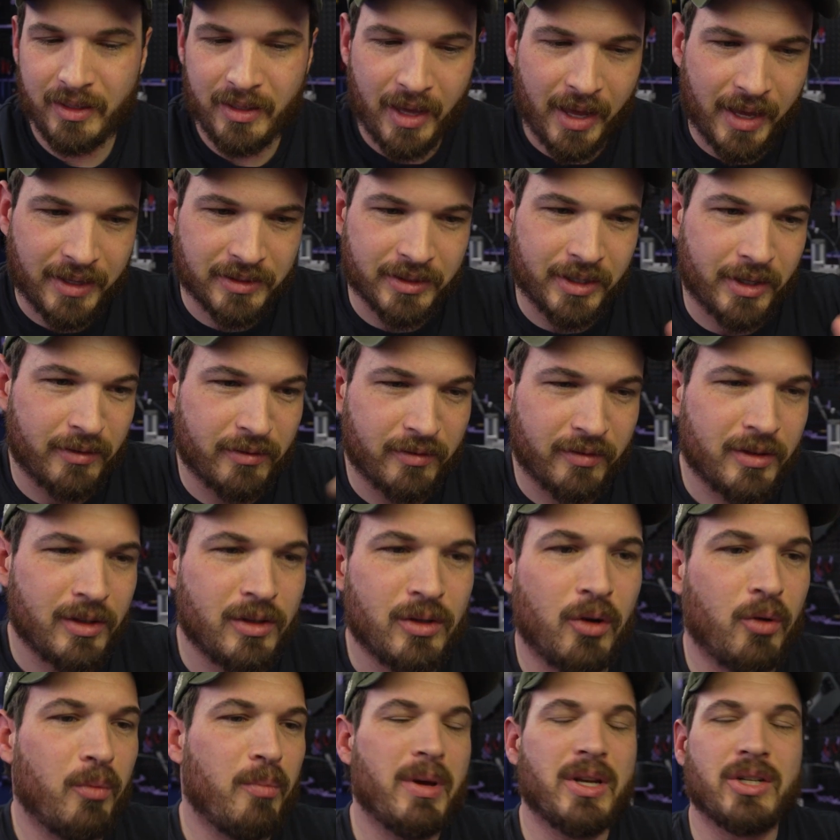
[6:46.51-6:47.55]
As I've,
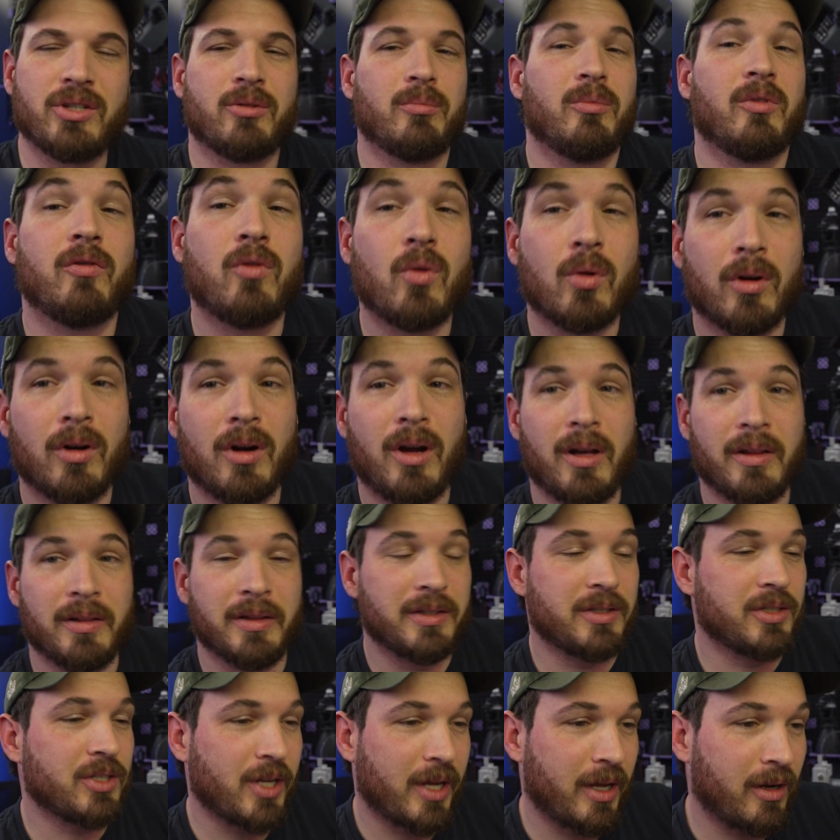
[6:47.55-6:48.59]
you know, mentioned before on
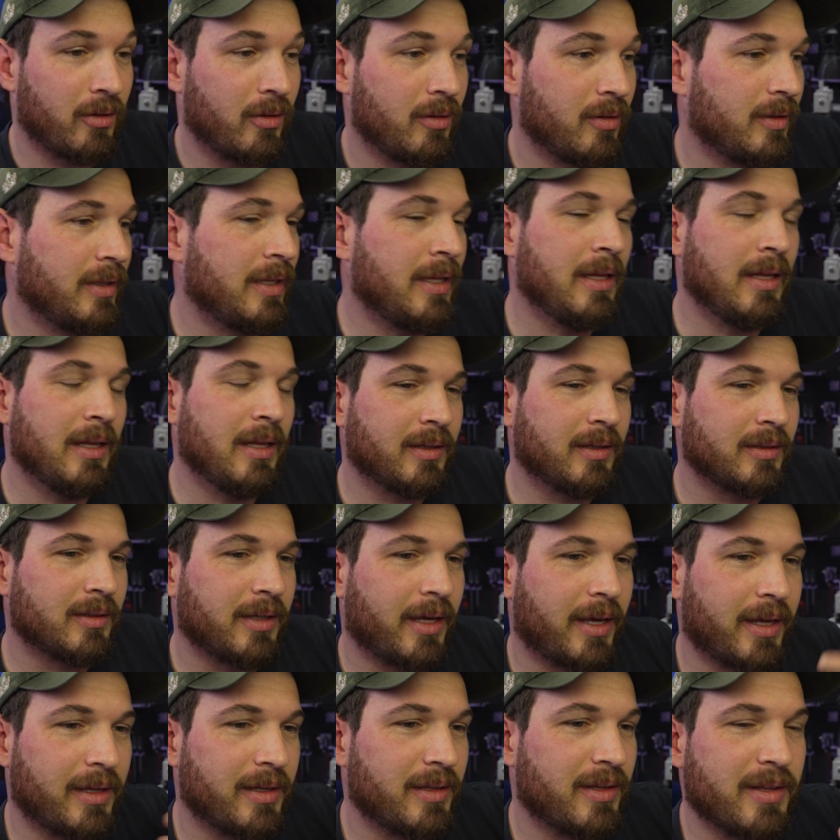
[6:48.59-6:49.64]
this channel,
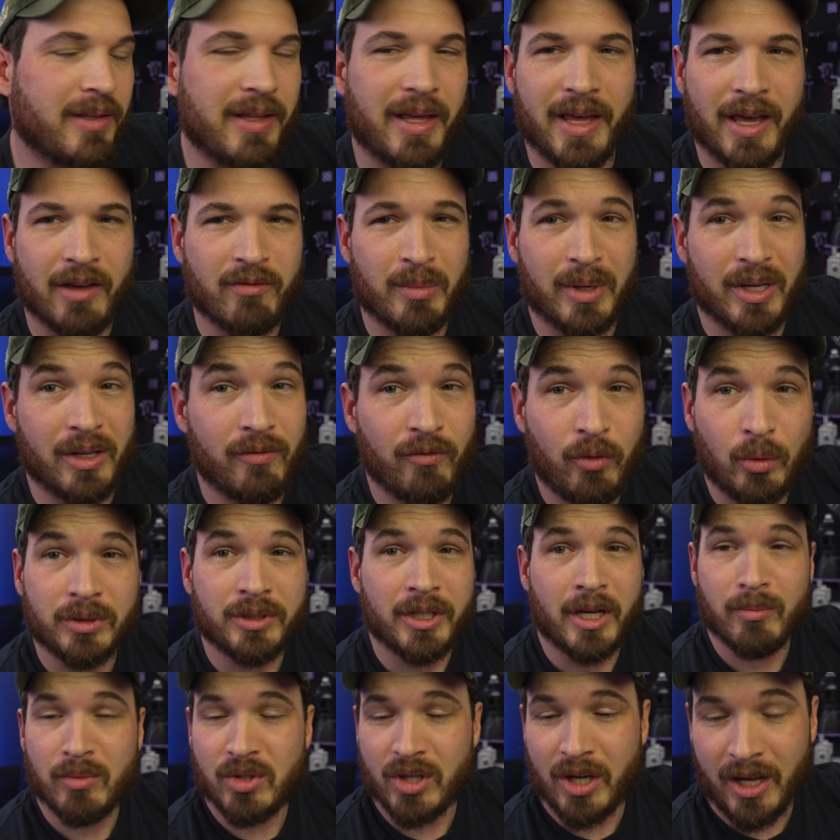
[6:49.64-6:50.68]
I have my
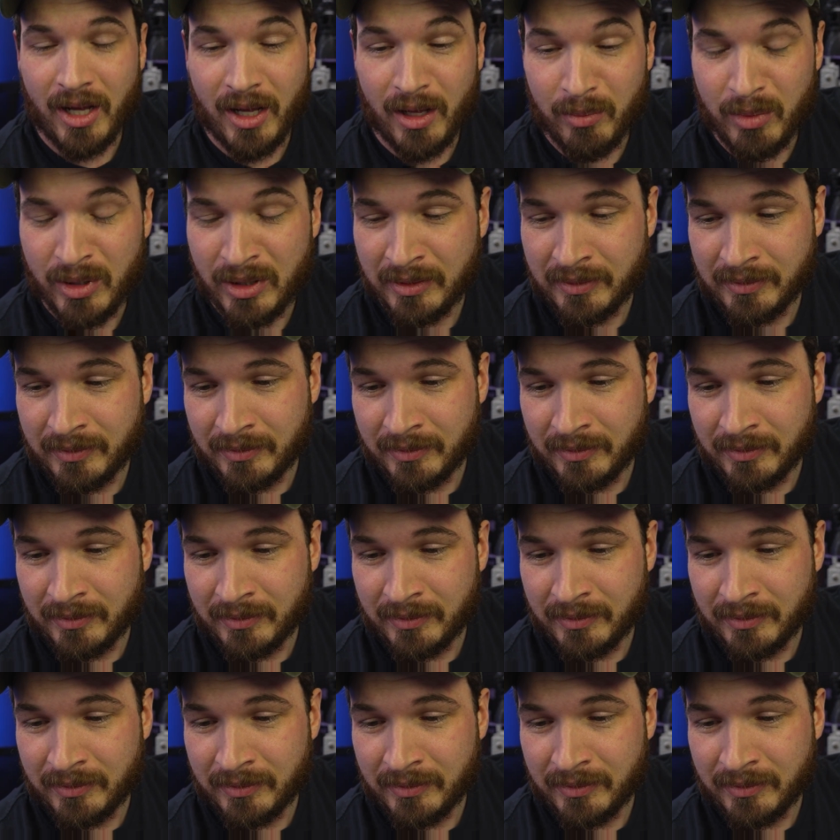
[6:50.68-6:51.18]
full-time job.